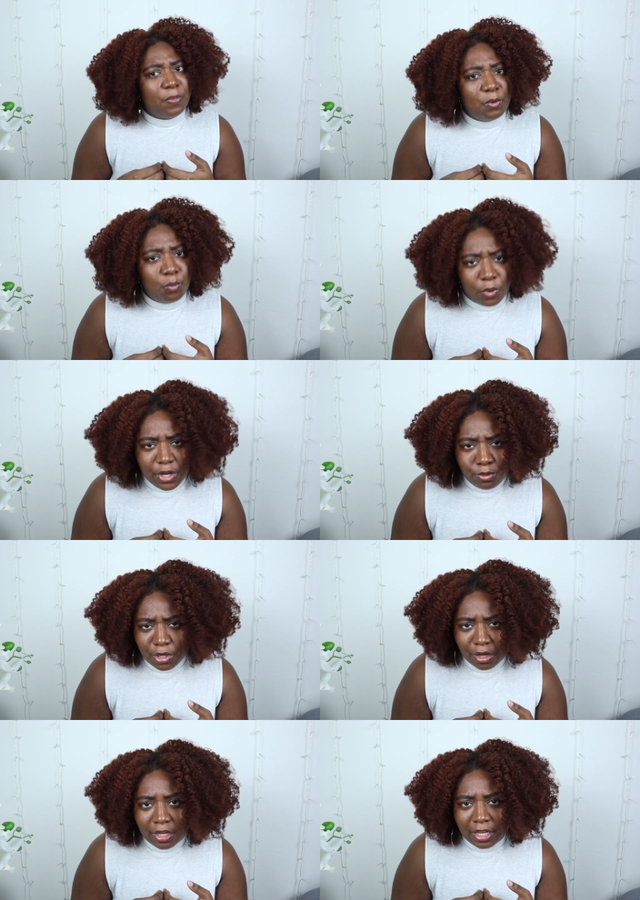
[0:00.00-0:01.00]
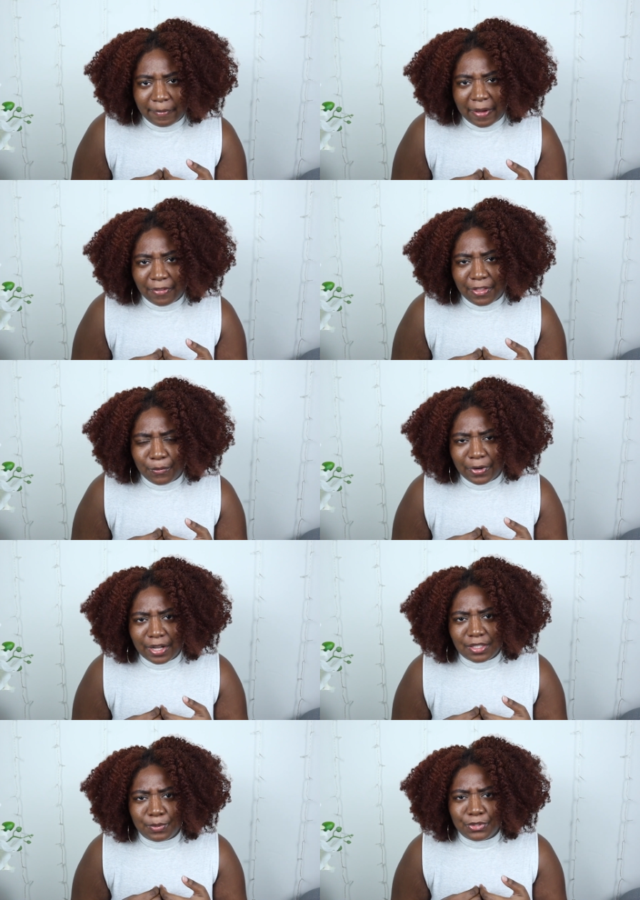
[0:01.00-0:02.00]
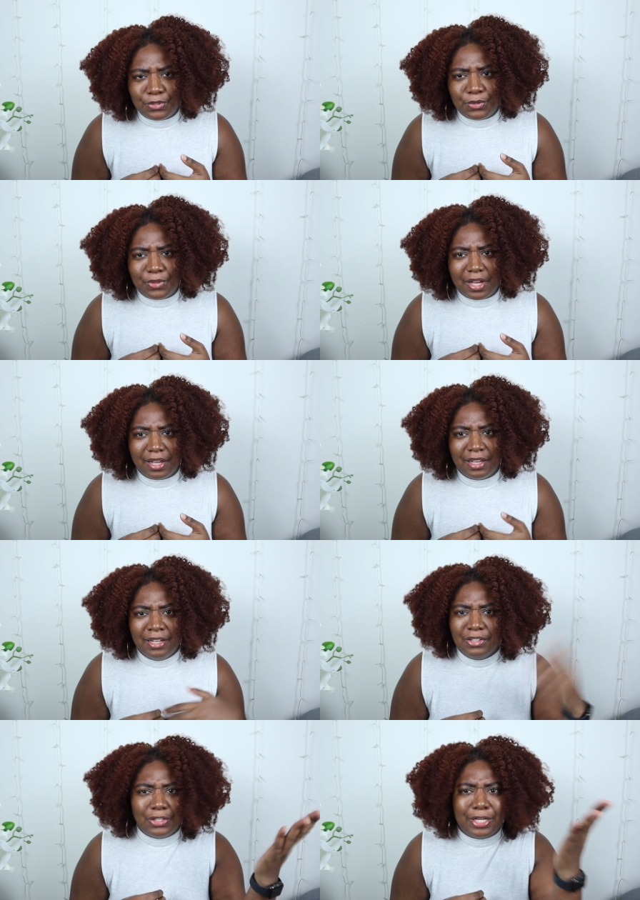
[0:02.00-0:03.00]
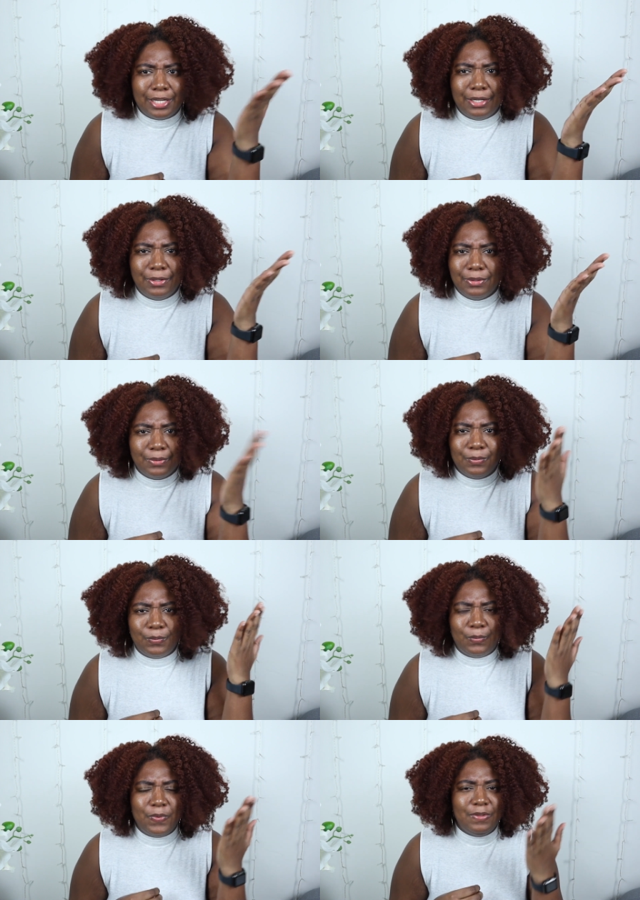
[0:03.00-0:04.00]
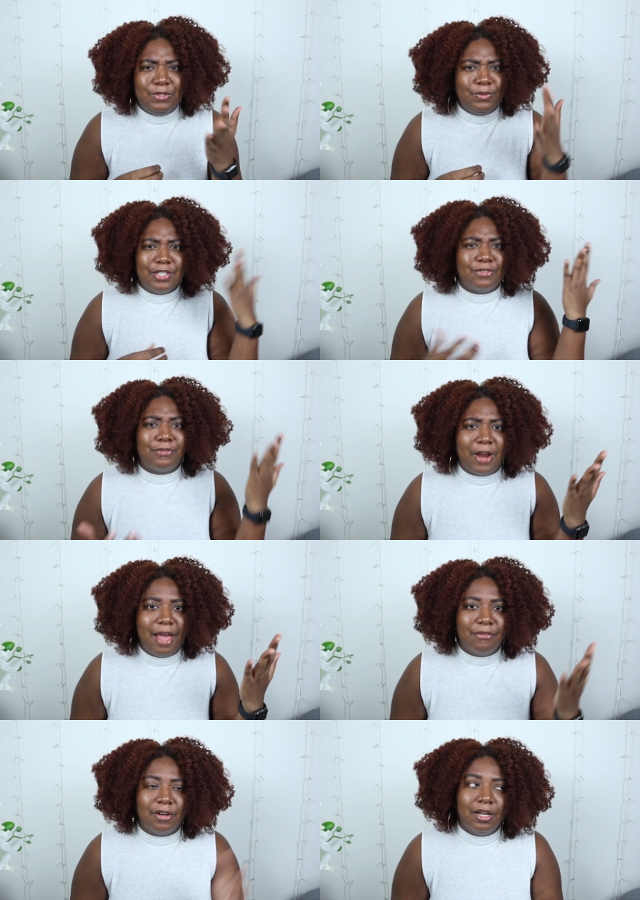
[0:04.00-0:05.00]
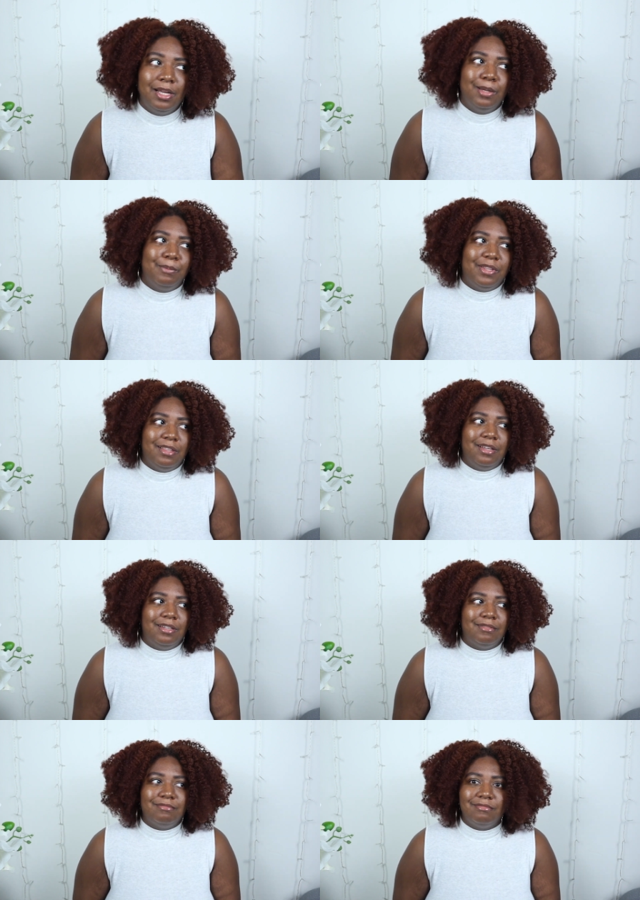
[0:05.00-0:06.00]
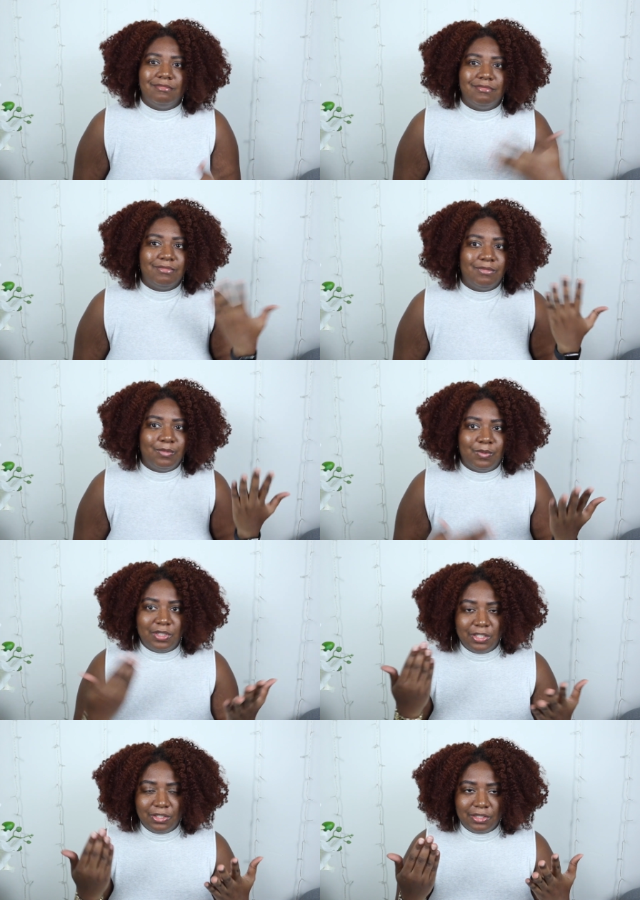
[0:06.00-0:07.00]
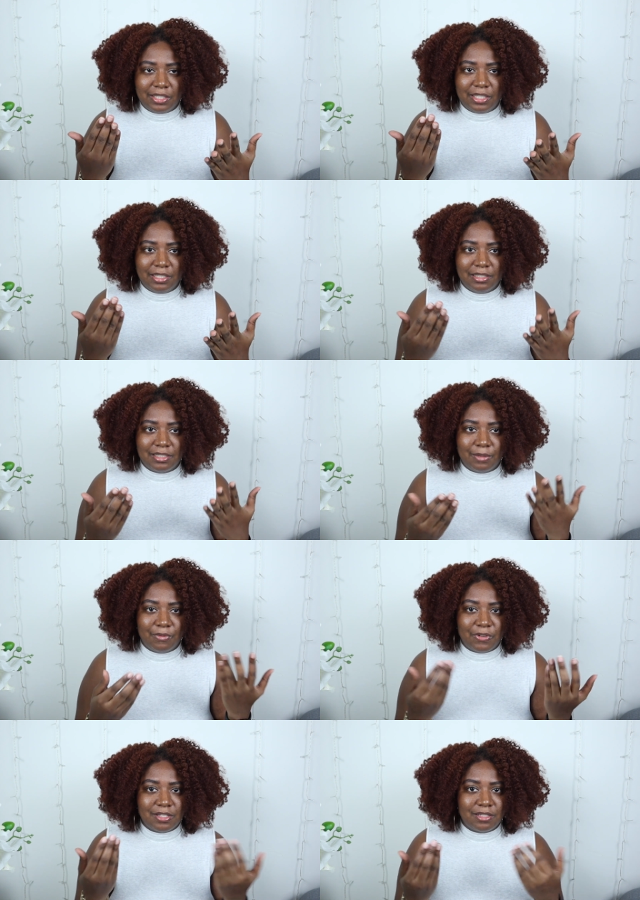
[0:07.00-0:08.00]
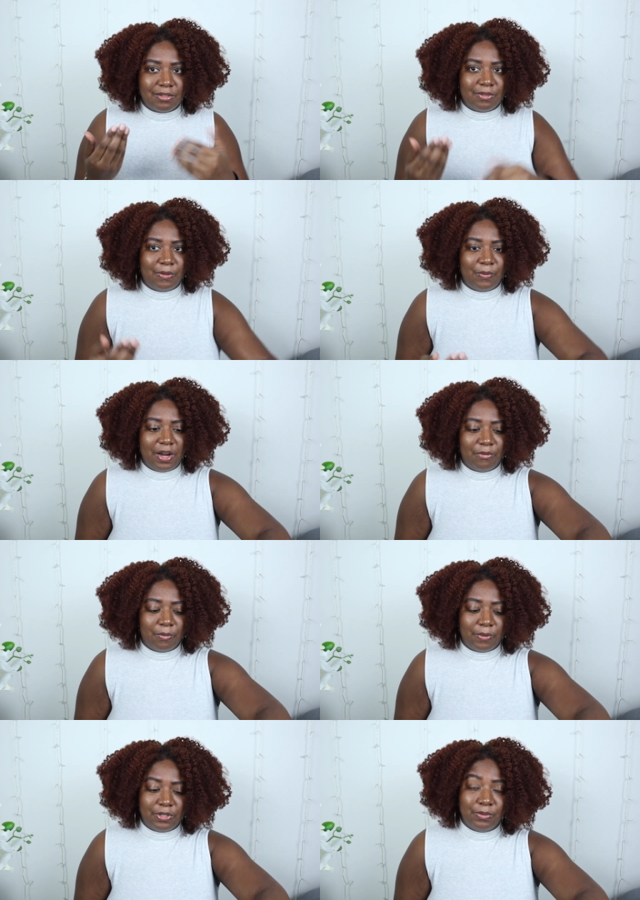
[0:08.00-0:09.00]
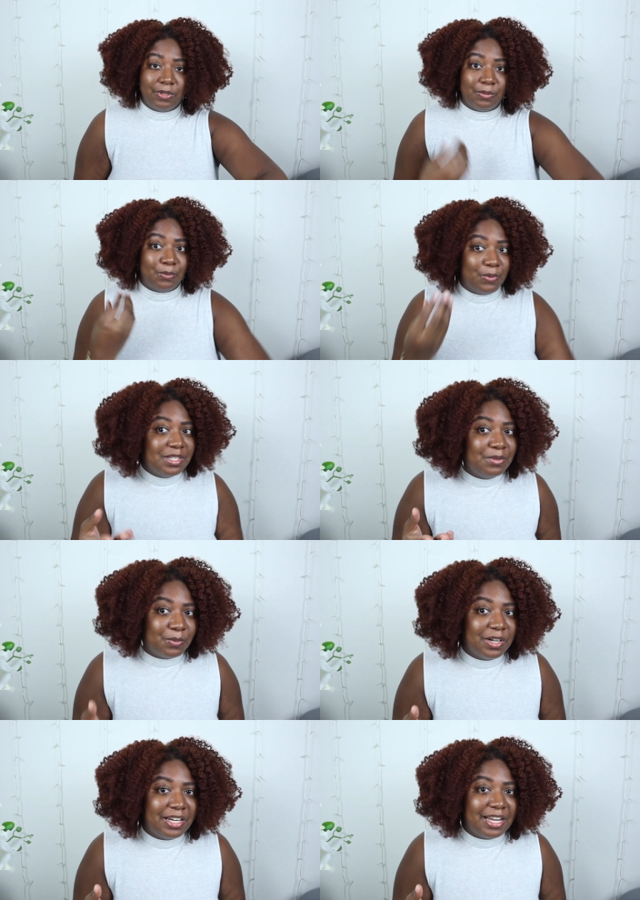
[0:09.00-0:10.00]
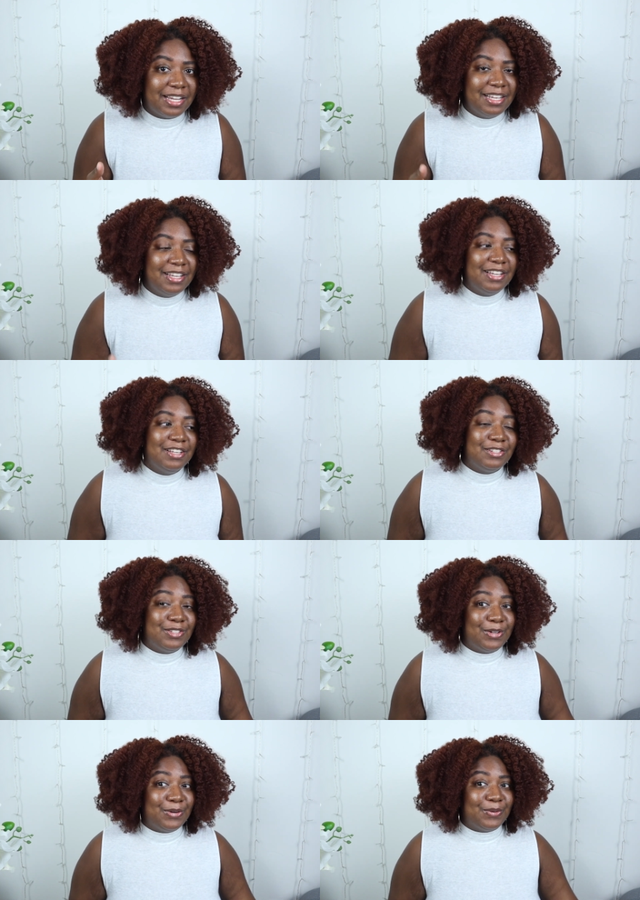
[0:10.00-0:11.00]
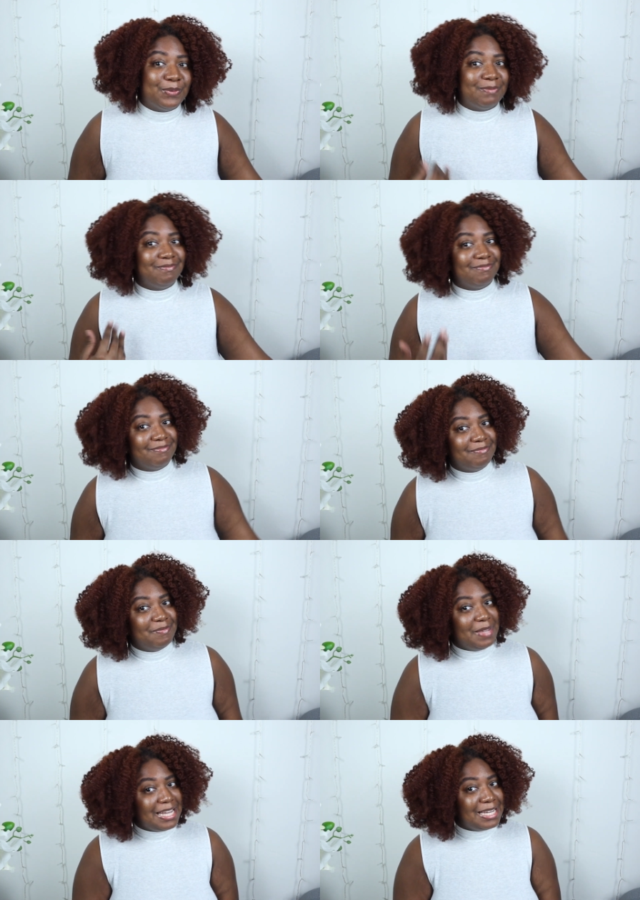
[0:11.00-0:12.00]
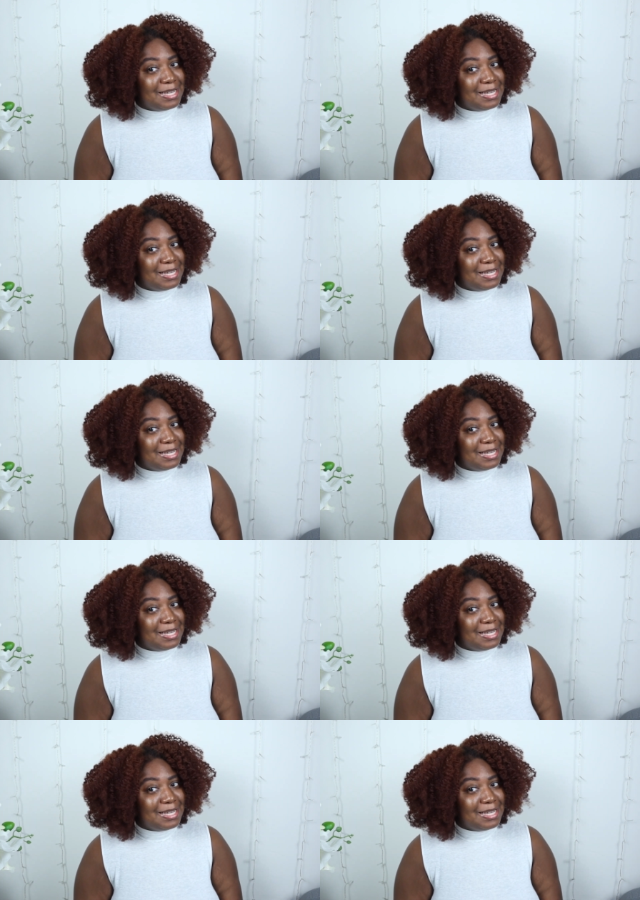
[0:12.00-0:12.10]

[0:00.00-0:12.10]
what are you talking about that we're not supposed to do that? Like, be doing this forever. But then clearly some of us, whatever we were doing wasn't working. So maybe